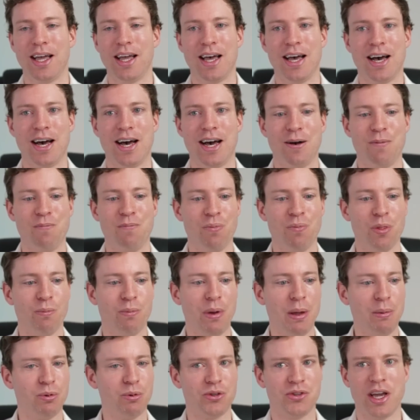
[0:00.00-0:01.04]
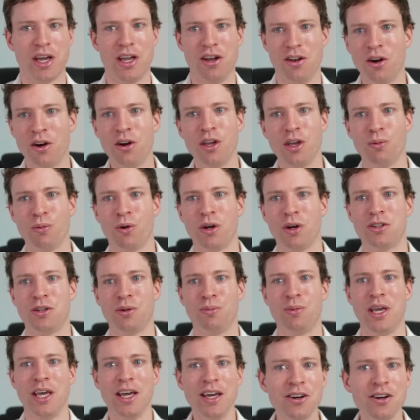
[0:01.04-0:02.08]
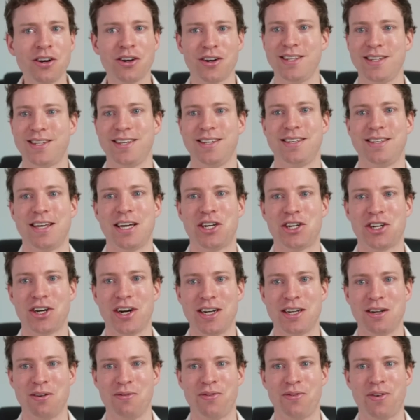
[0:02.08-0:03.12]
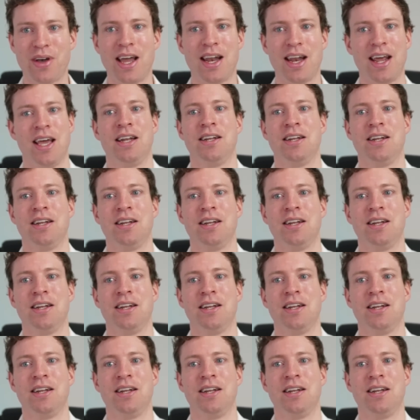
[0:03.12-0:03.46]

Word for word: um, people say, no, you want to be increasing saturated fat.